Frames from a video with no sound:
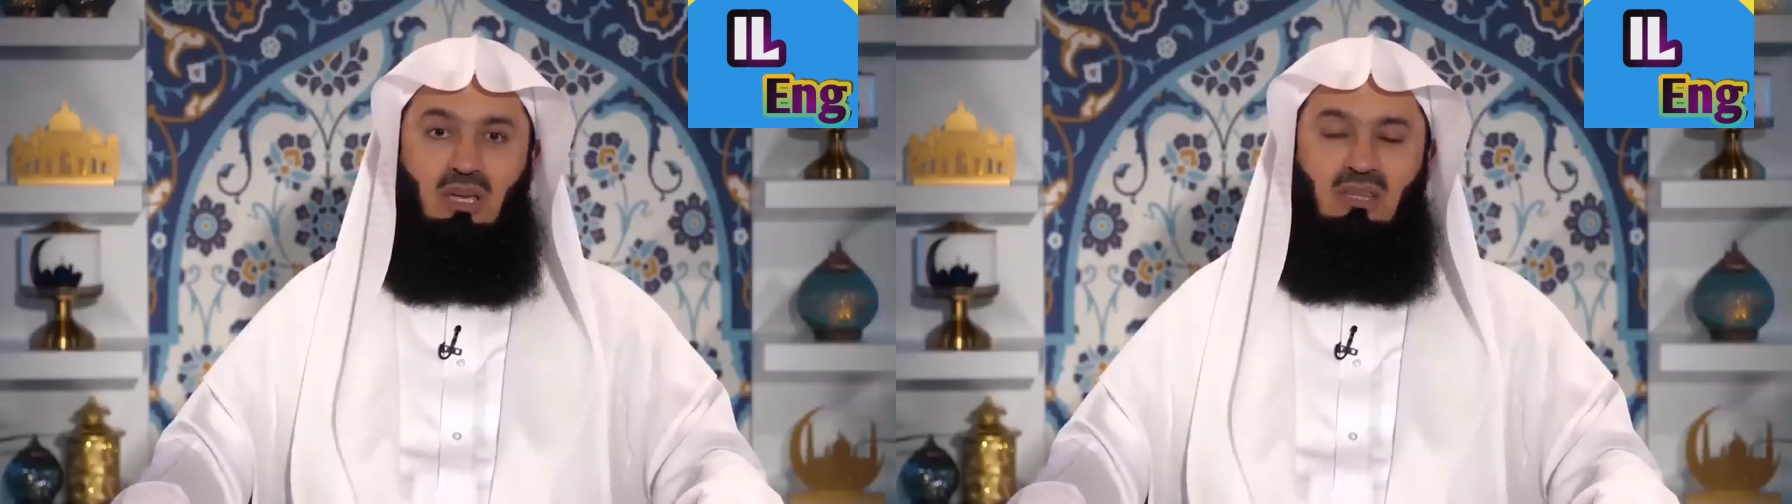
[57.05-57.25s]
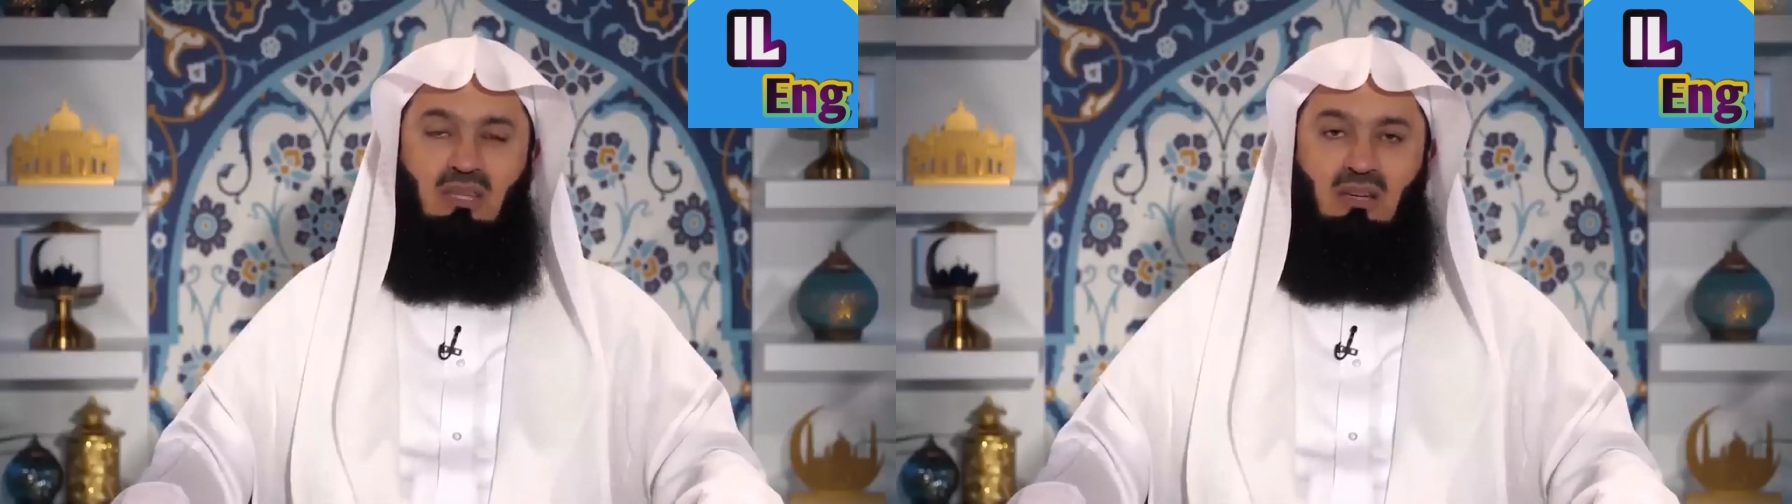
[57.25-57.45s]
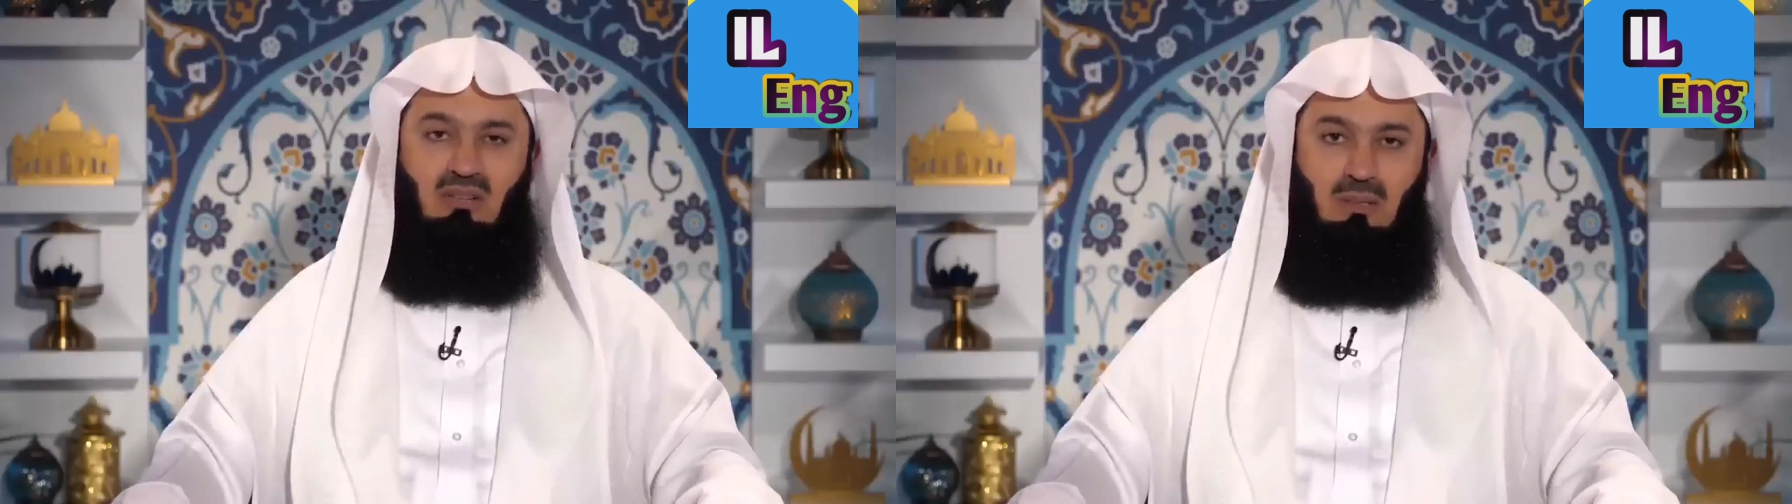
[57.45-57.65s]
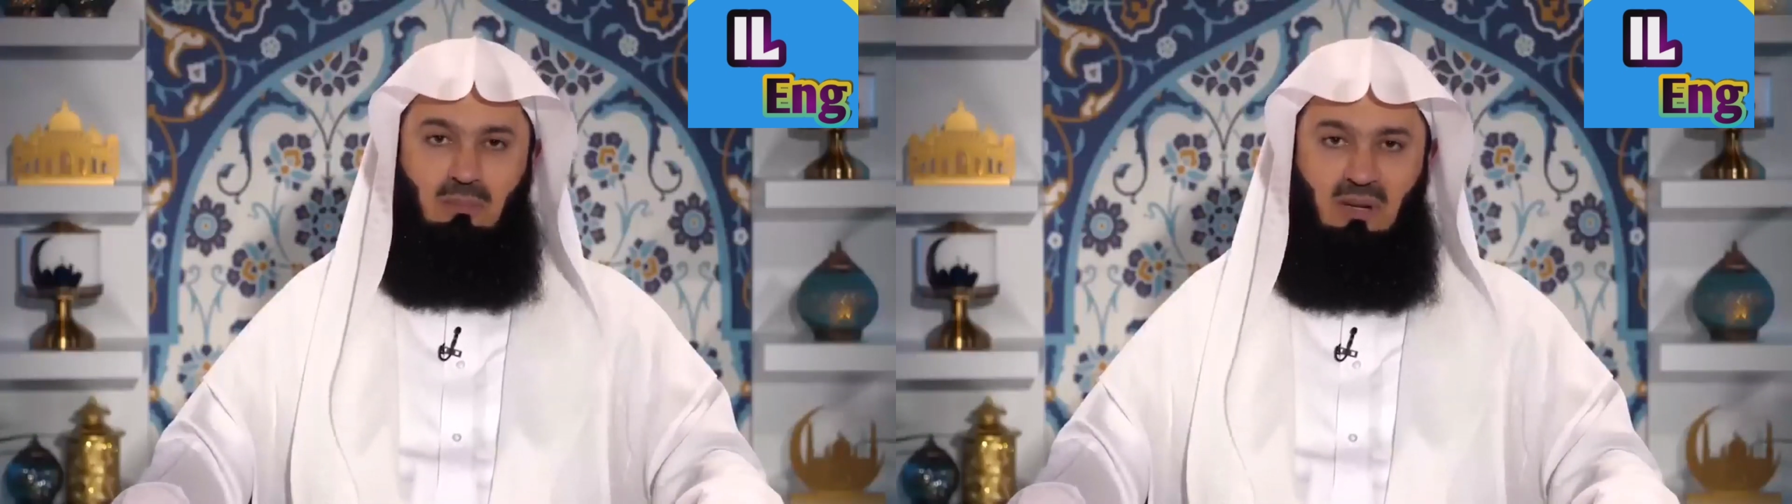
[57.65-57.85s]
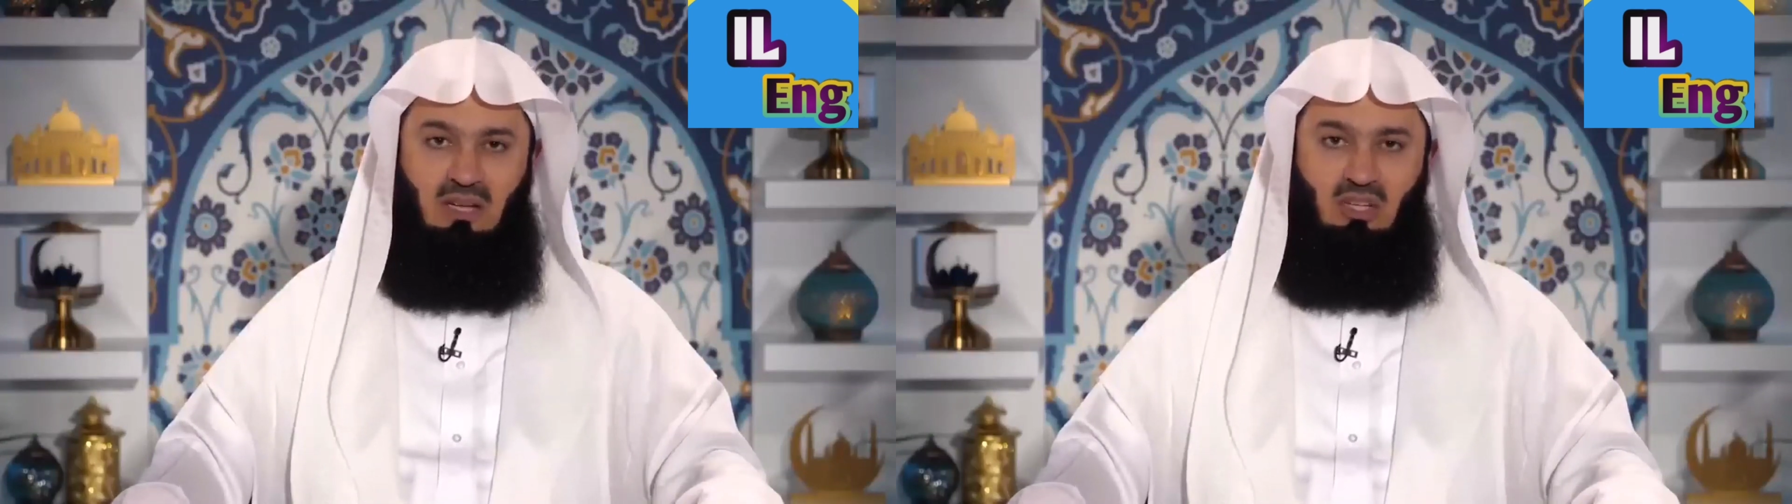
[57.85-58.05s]
that there is a
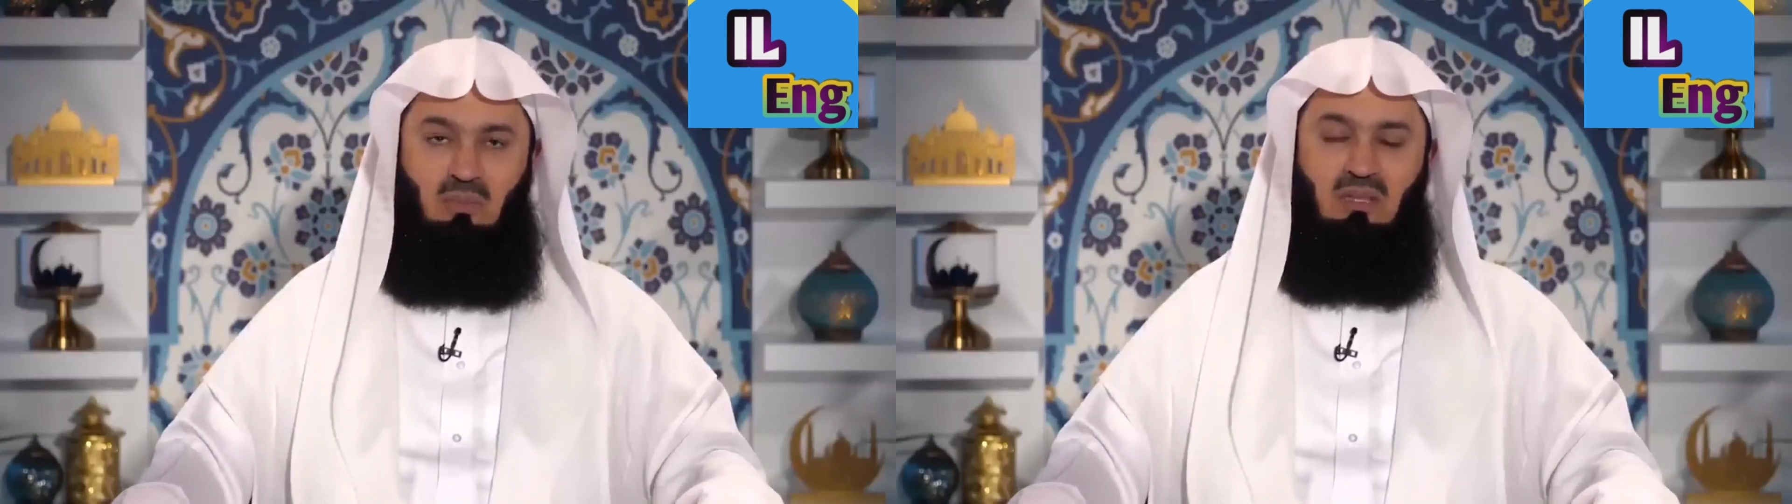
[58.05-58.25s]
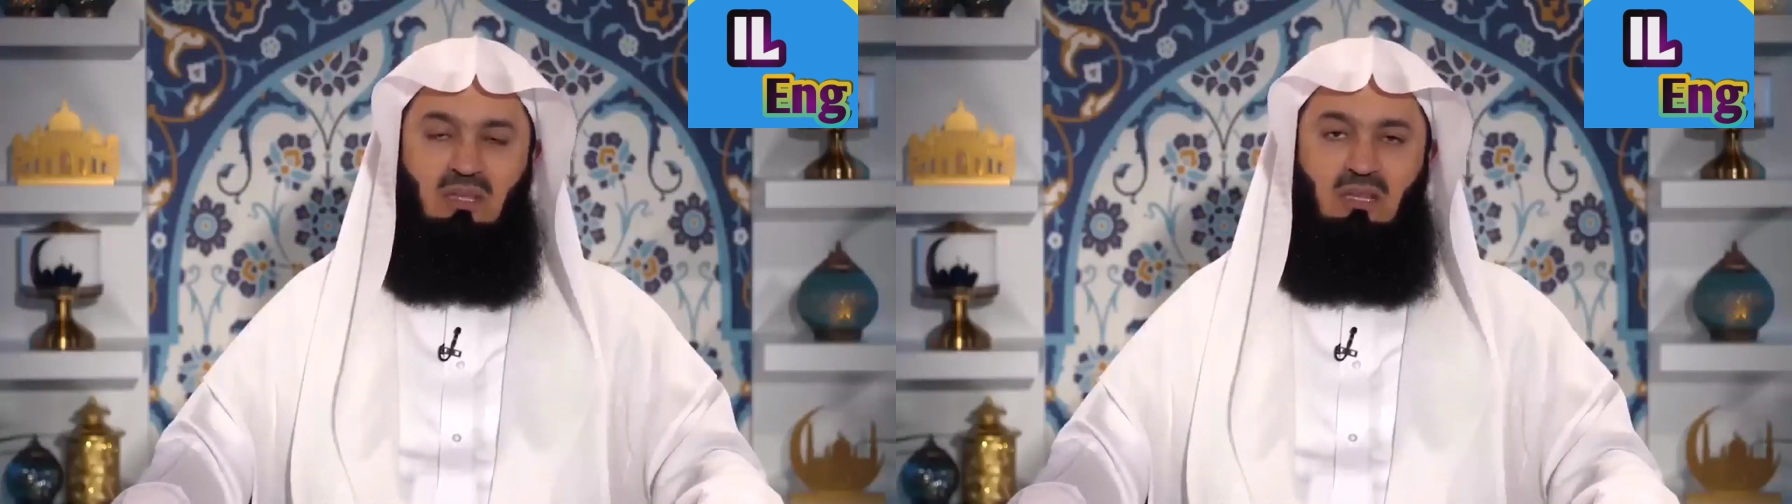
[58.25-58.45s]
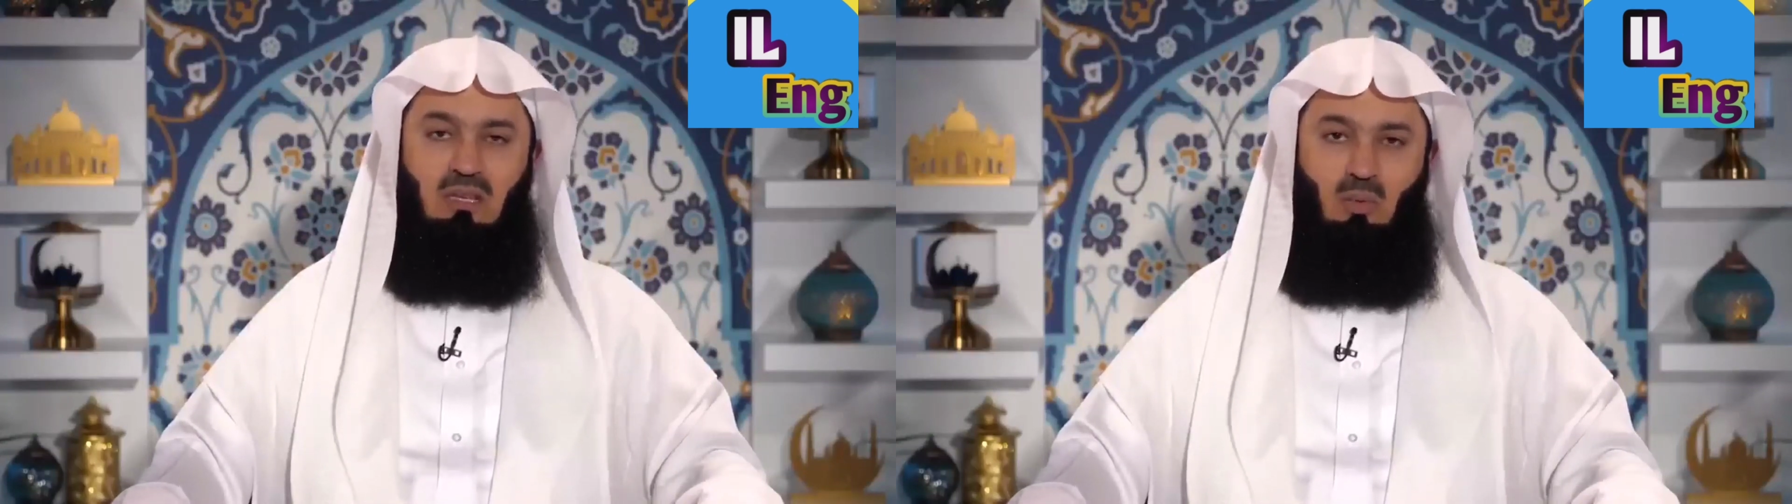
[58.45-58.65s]
punishment that